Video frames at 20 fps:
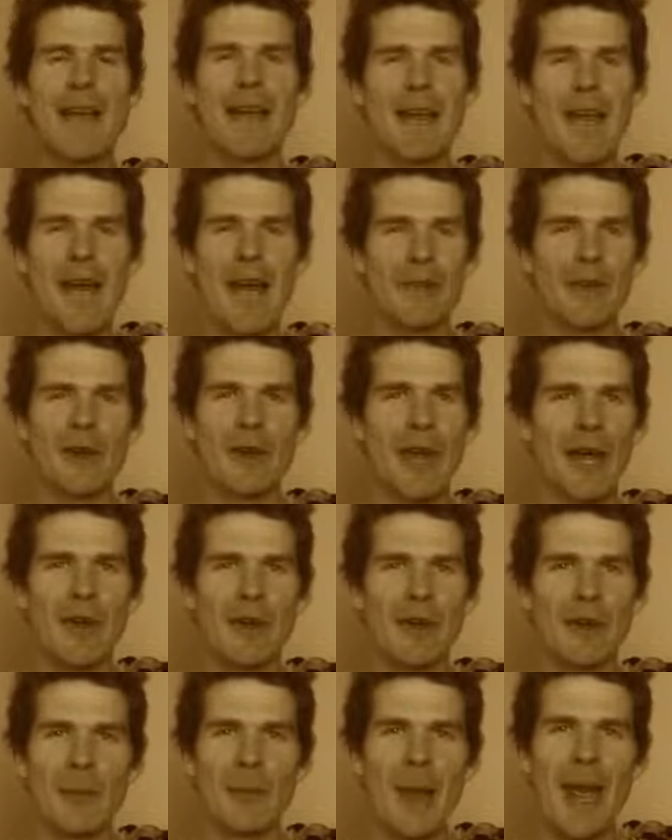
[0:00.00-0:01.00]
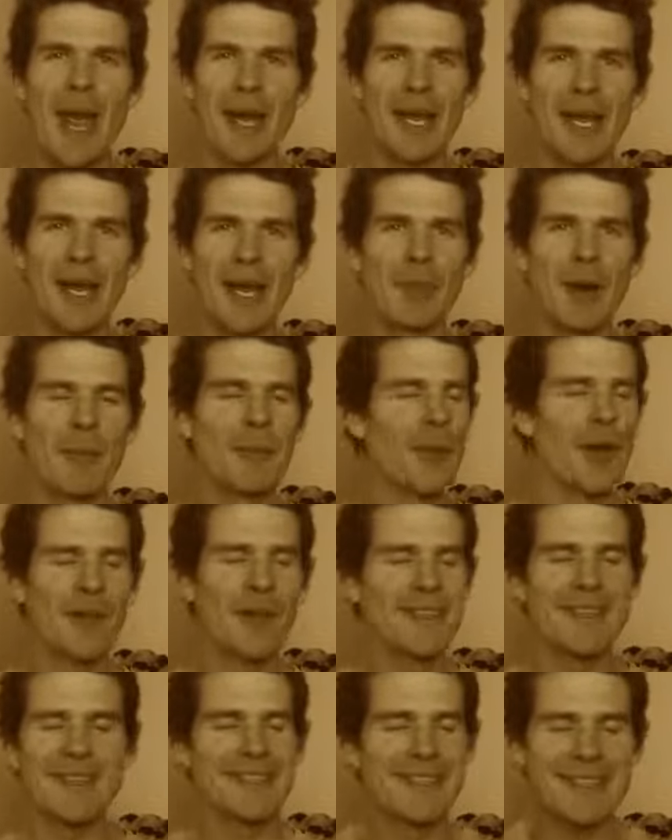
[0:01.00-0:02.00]
and have a pancake bum.
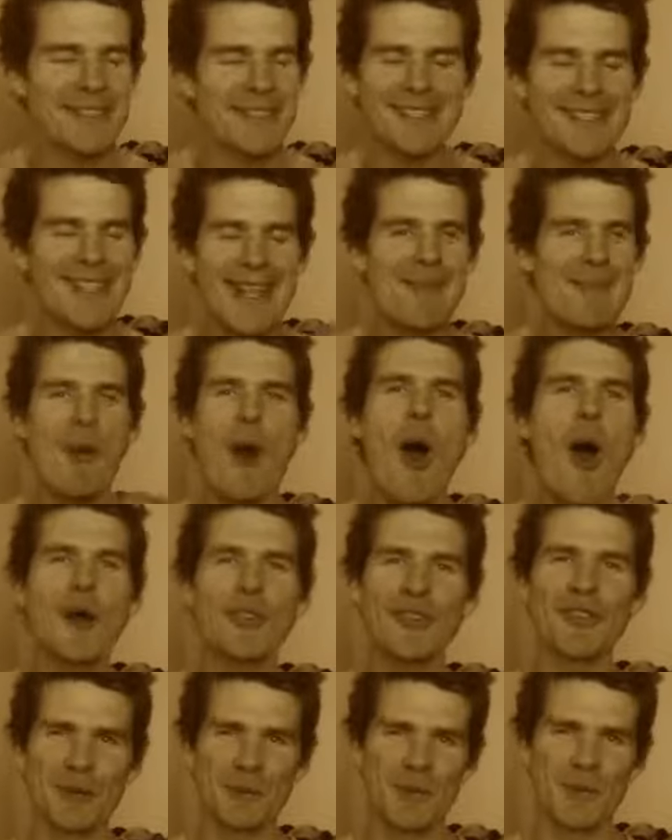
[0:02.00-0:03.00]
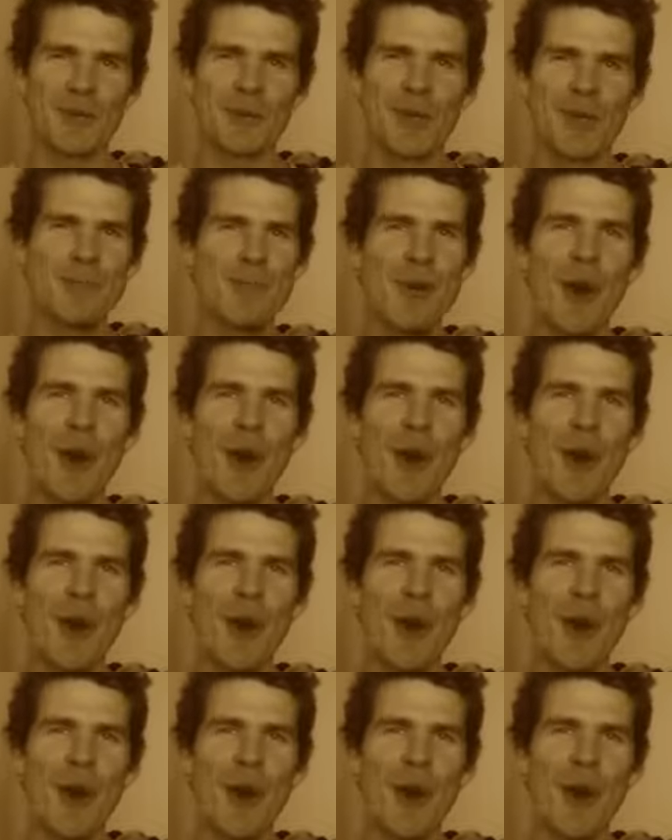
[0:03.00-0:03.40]
Not just impossible.